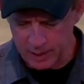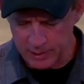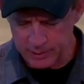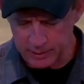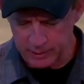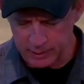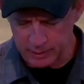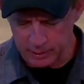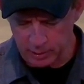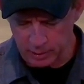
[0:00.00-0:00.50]
and
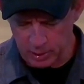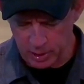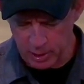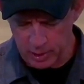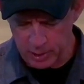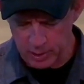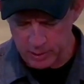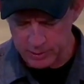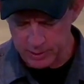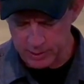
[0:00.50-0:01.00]
their
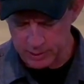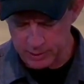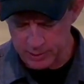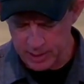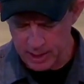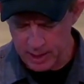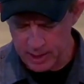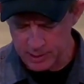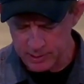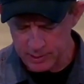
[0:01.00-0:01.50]
herds and their
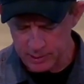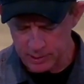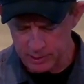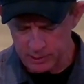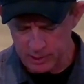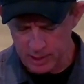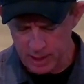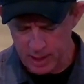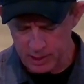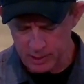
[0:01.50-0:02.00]
sons and their
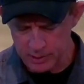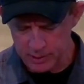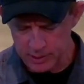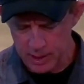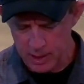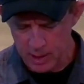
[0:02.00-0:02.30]
daughters.